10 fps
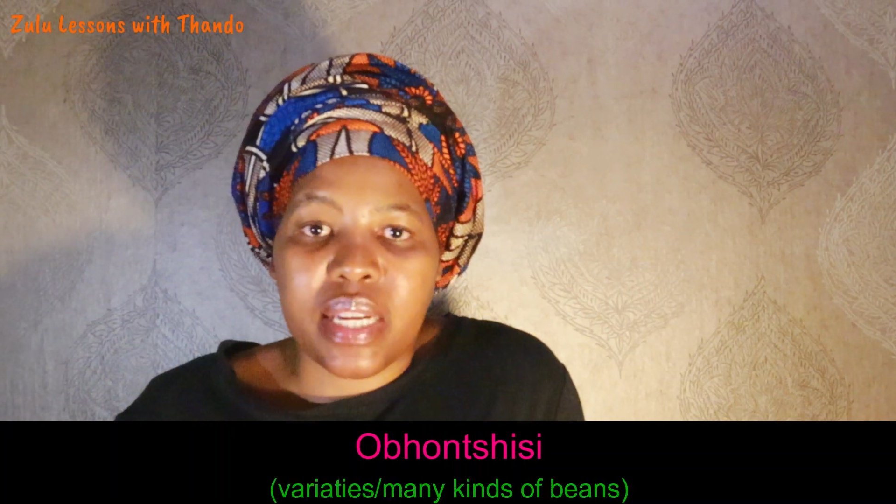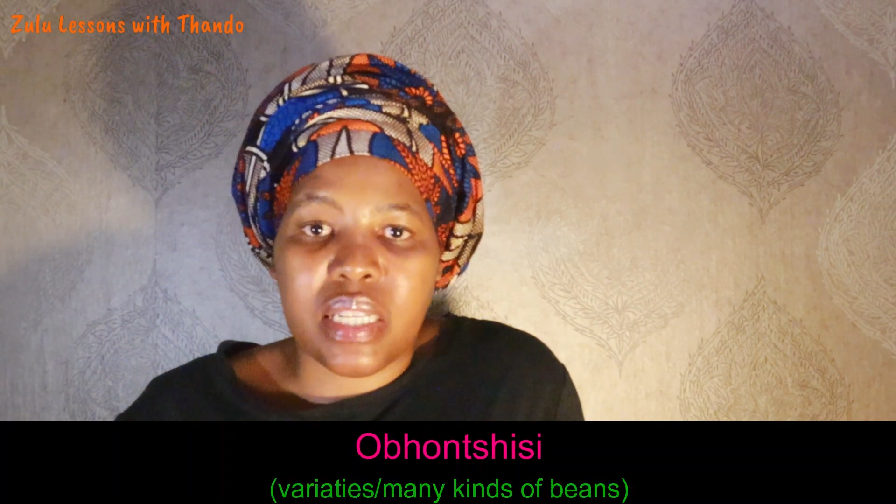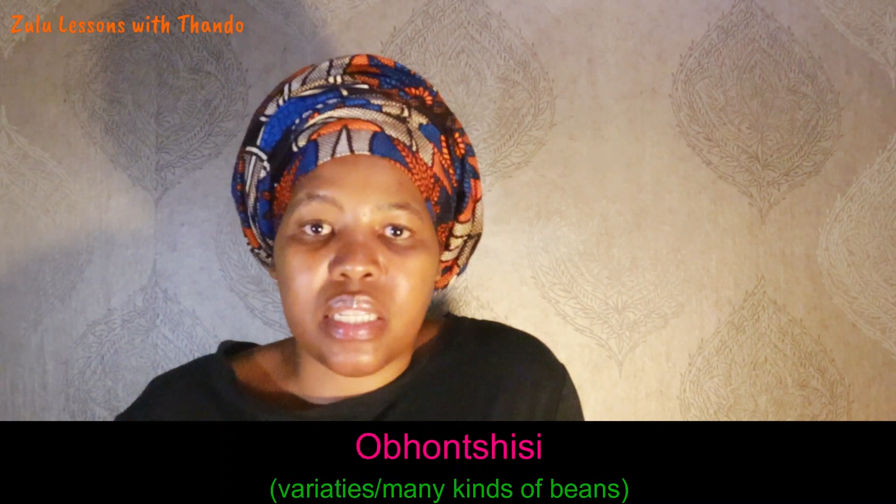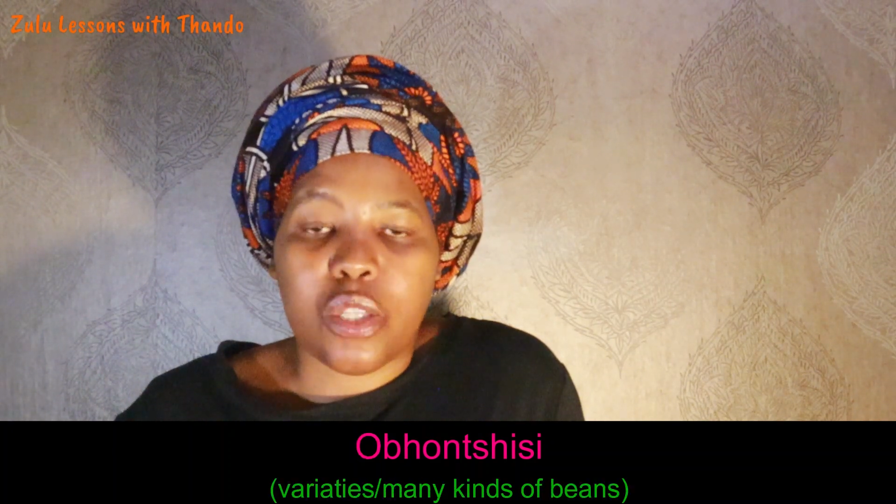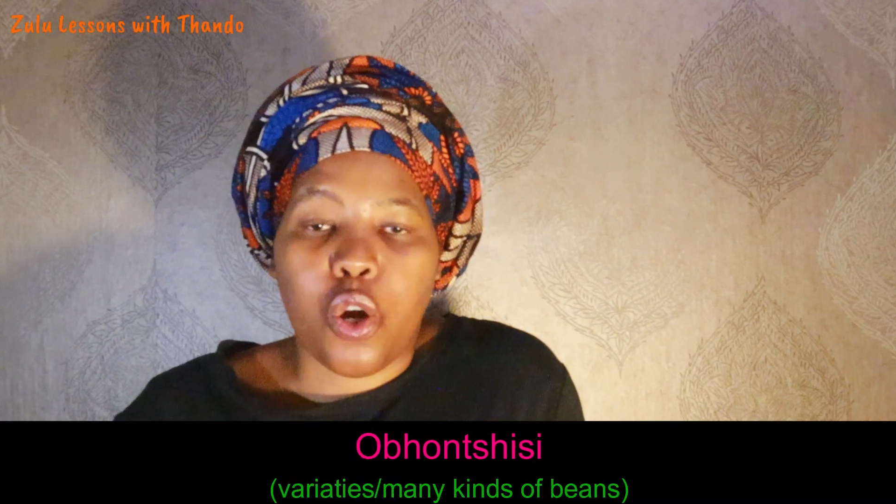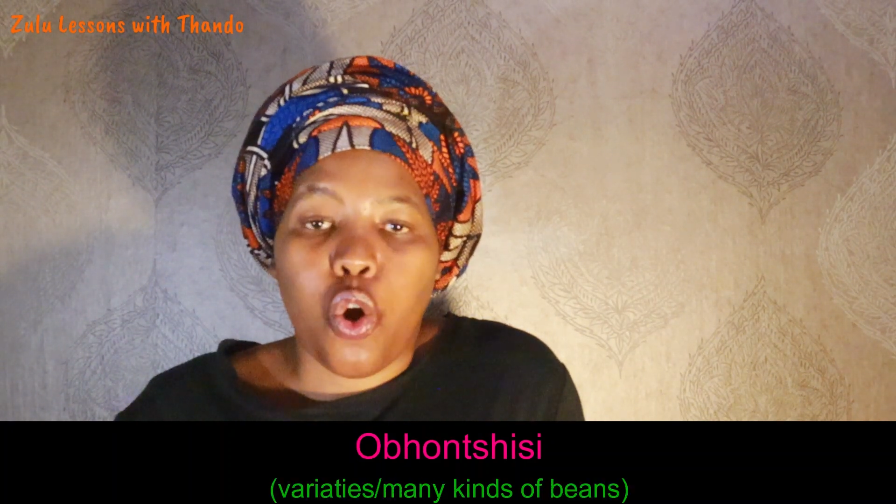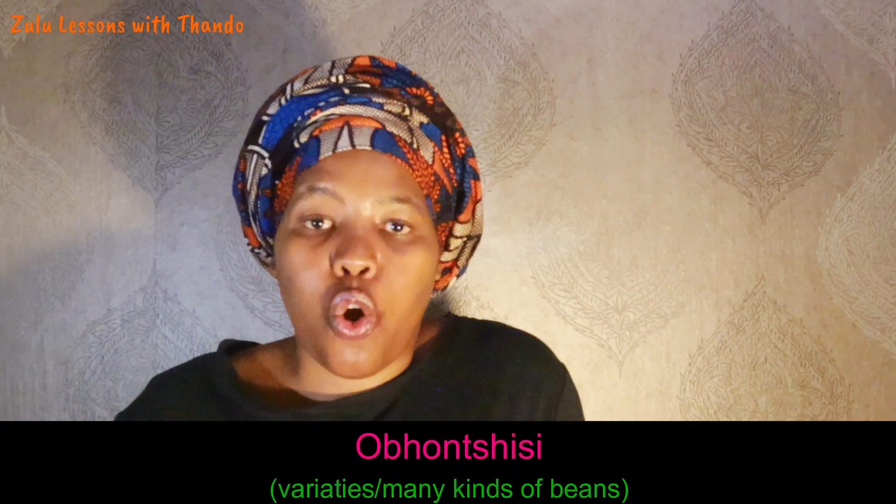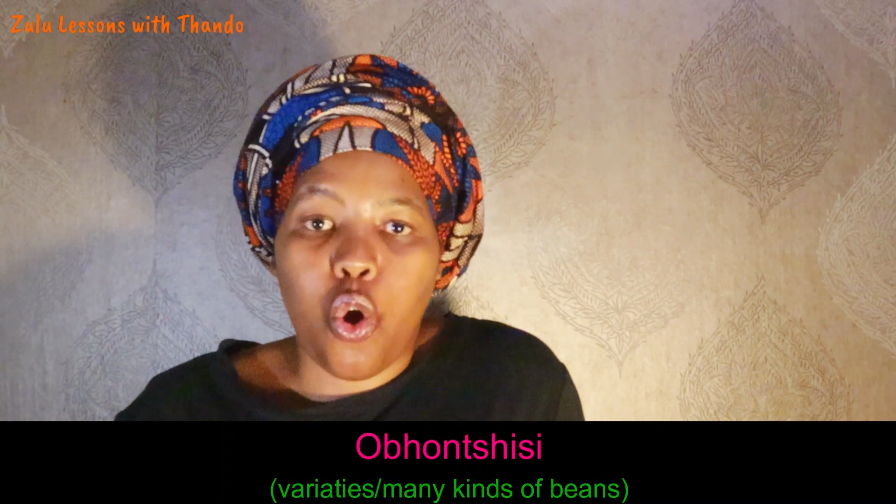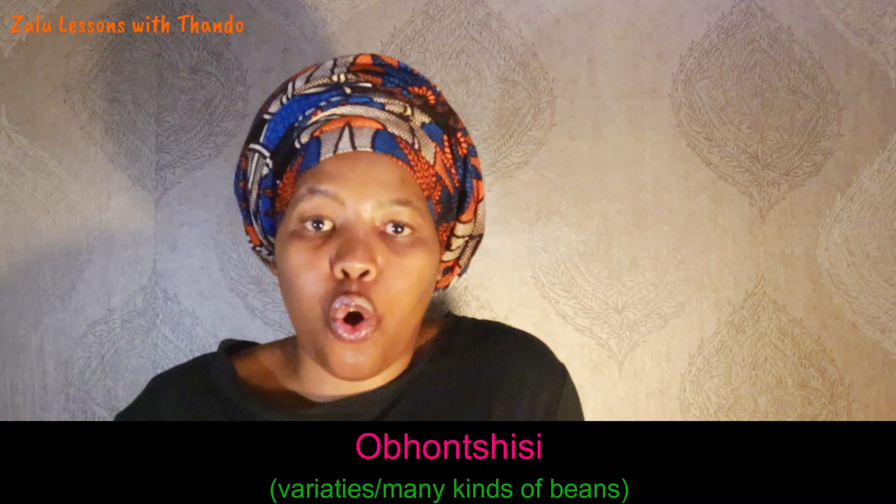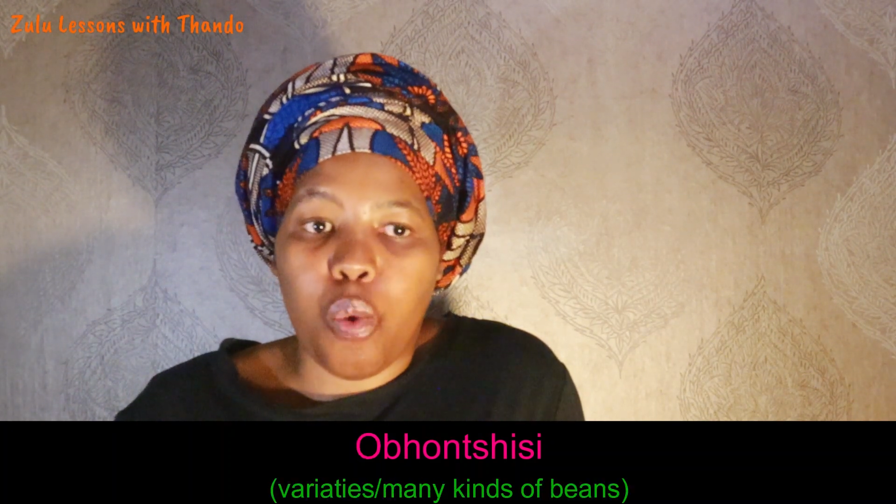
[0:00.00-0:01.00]
that is
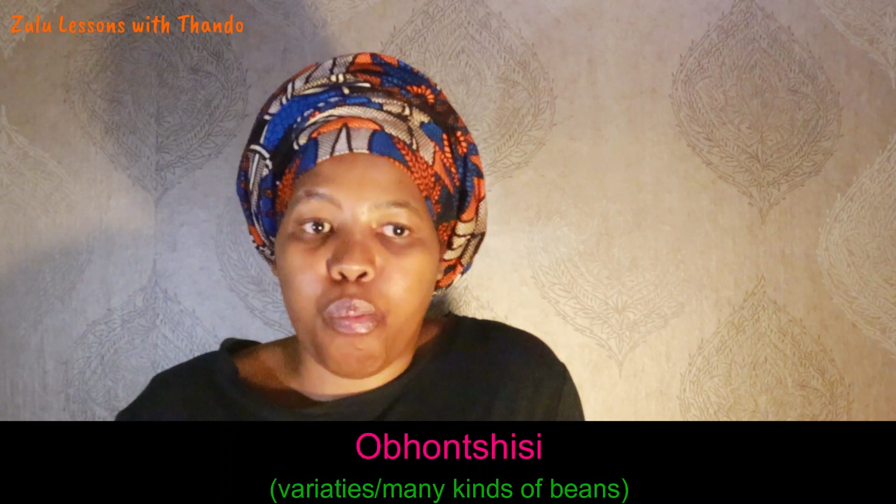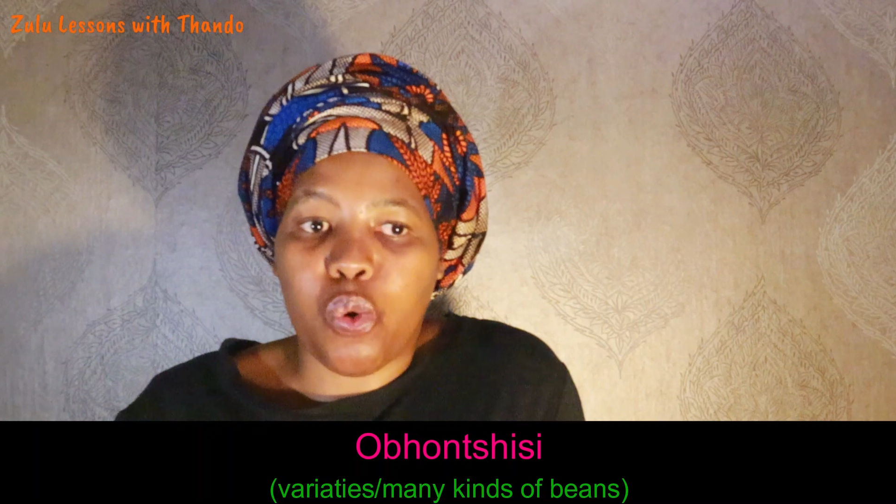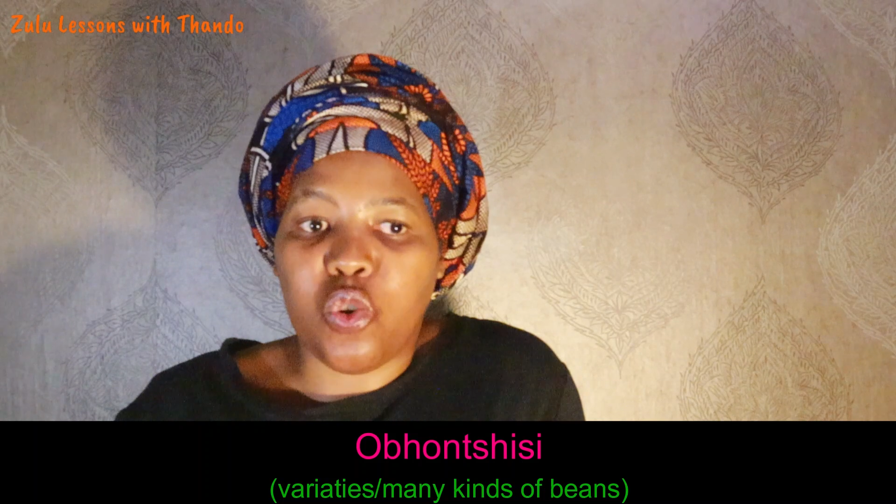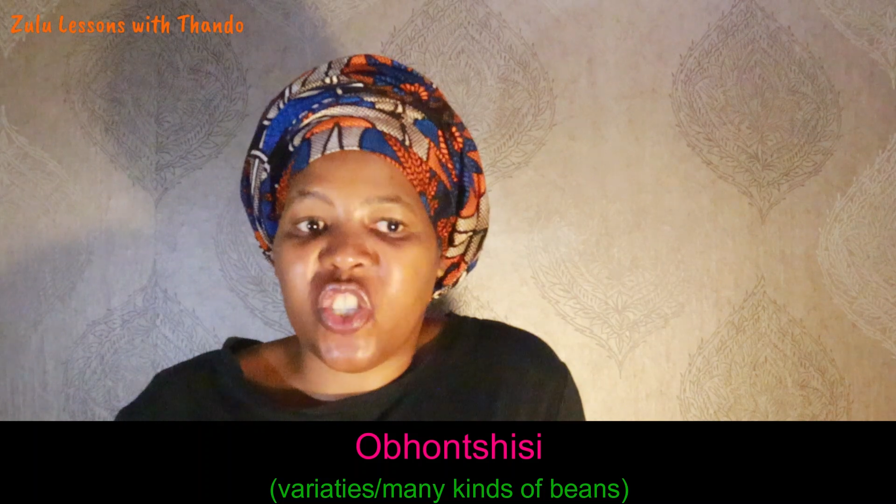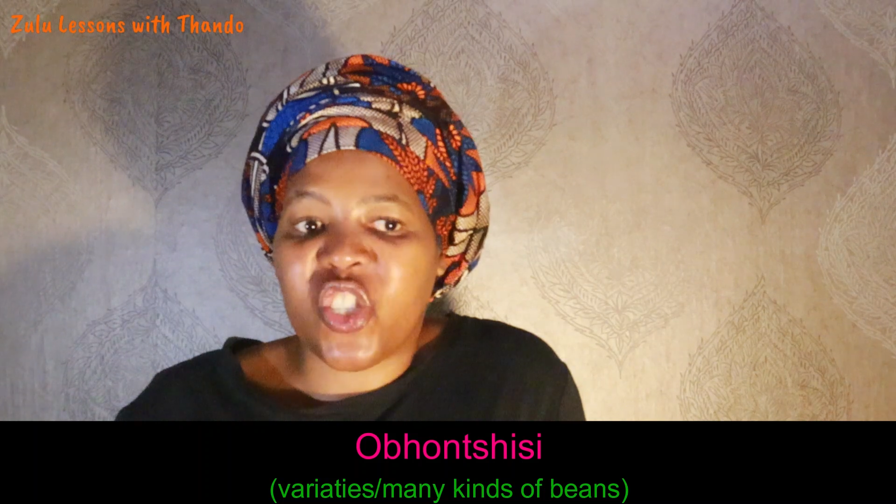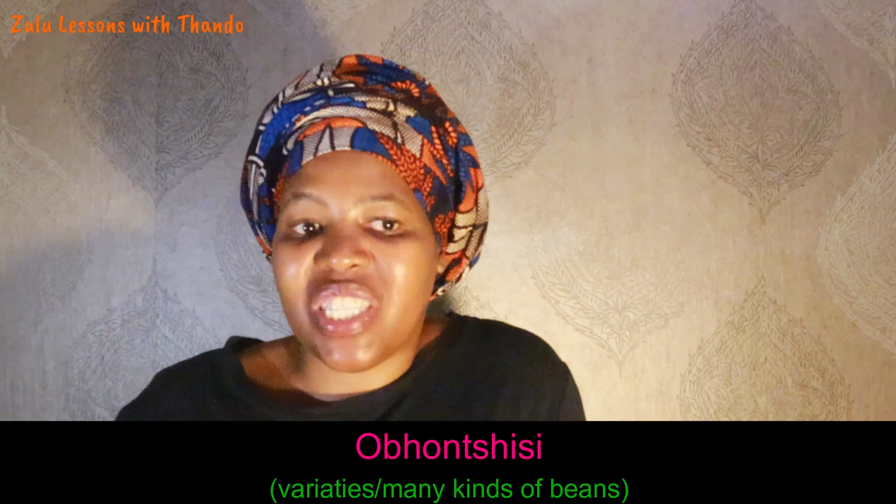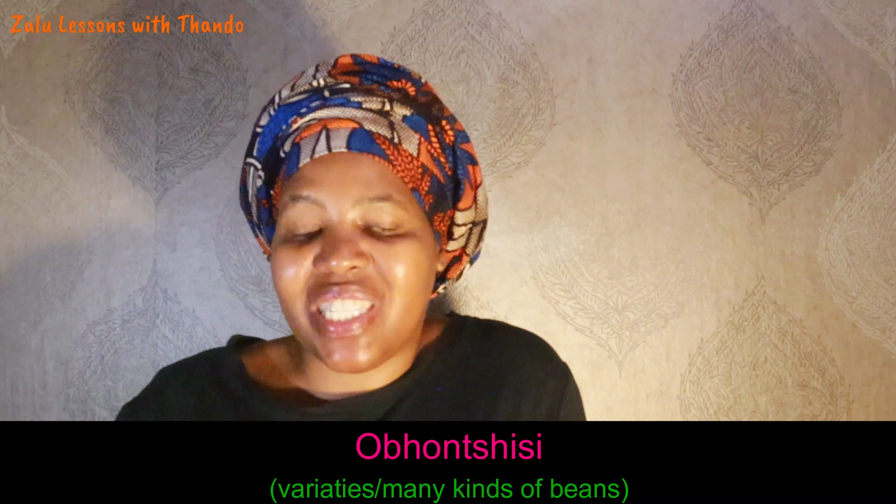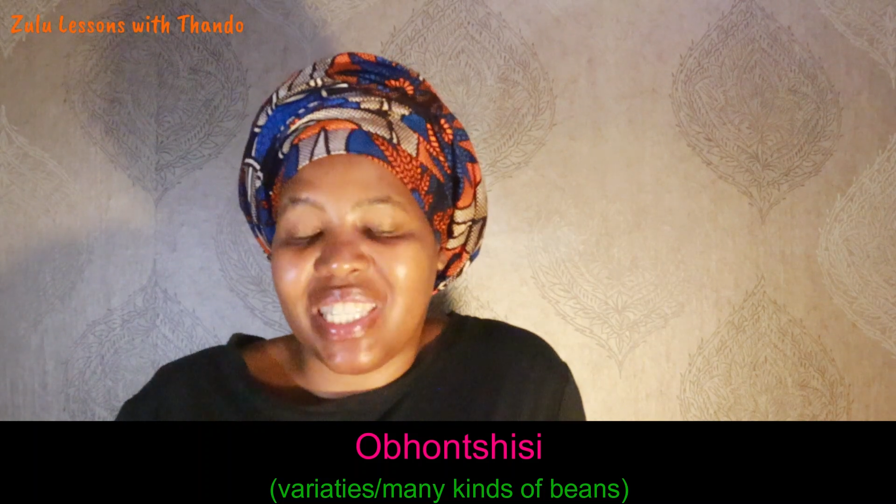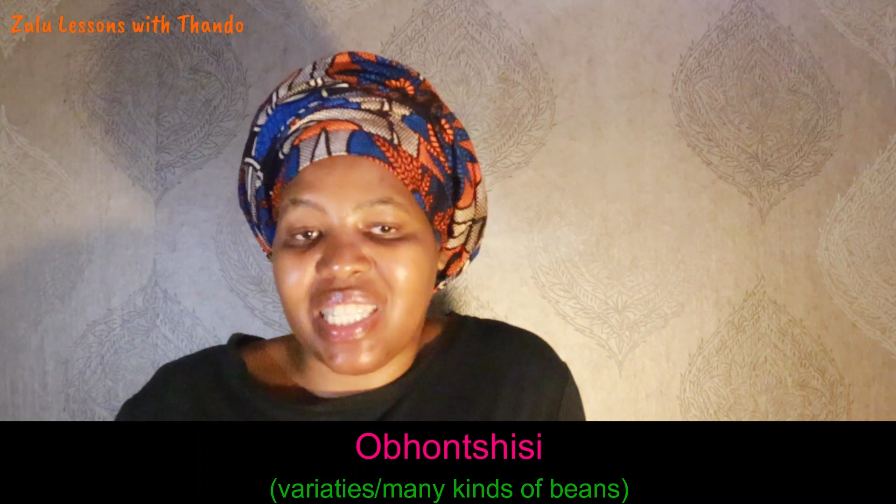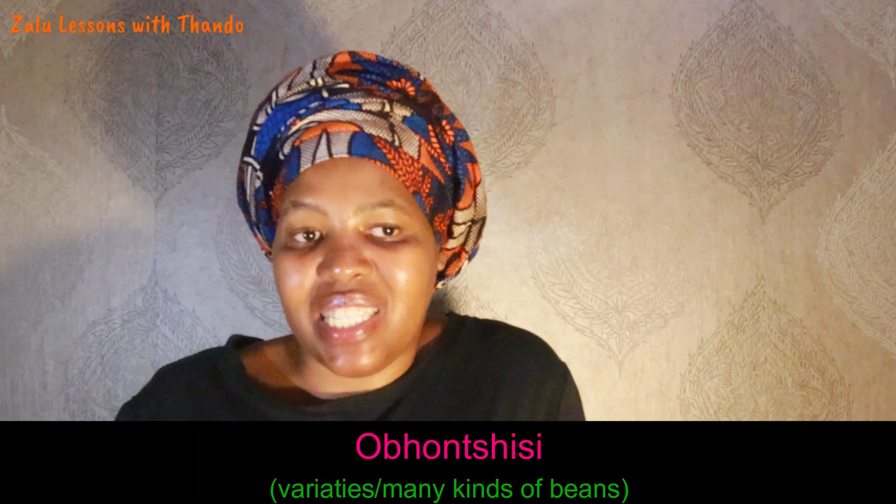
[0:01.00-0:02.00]

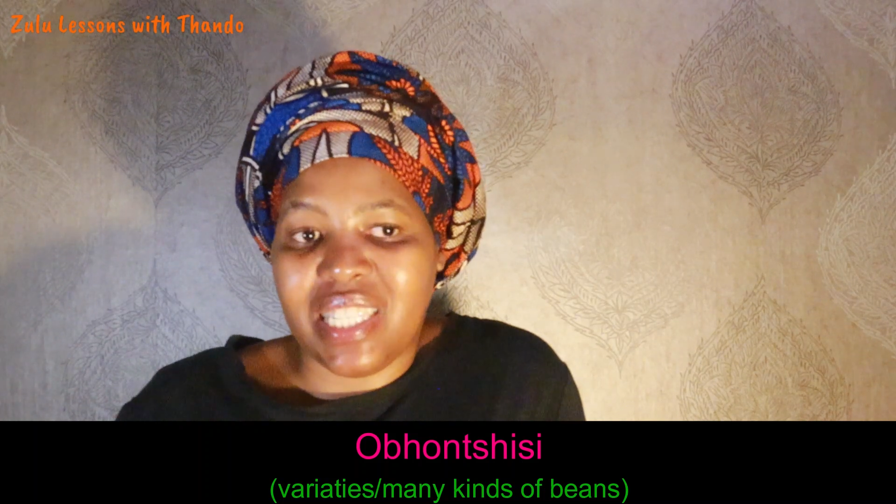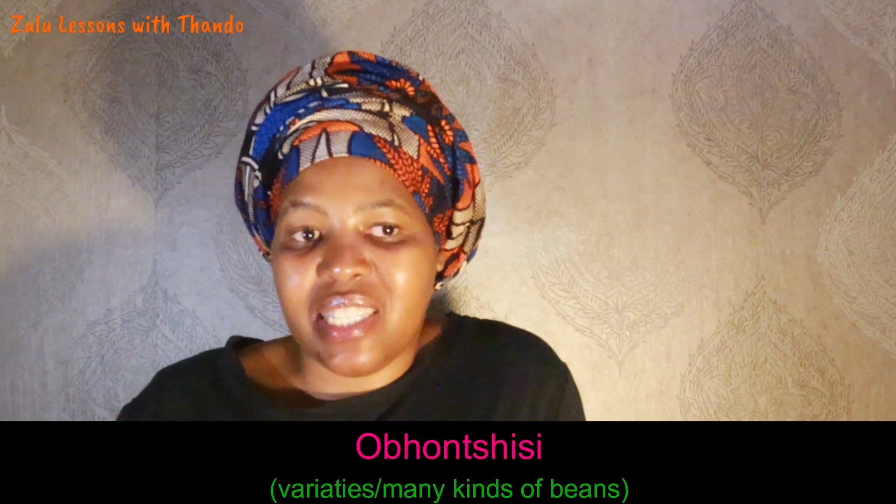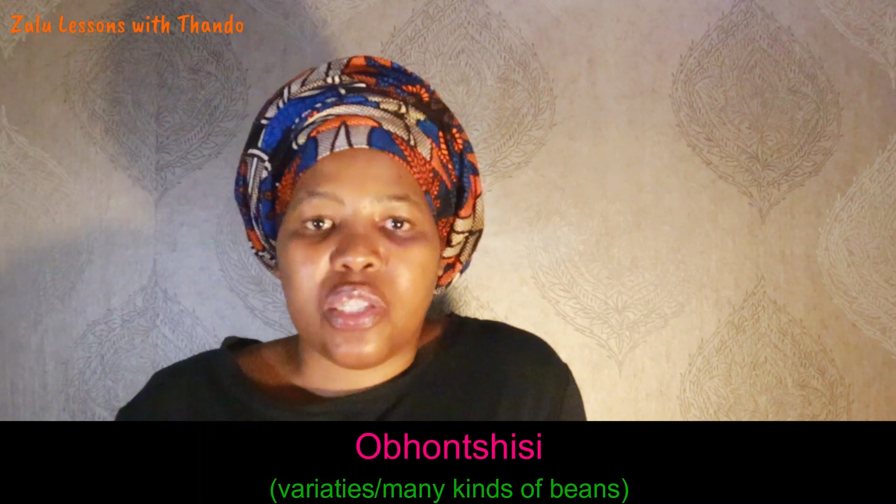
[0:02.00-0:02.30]
obhontshisi.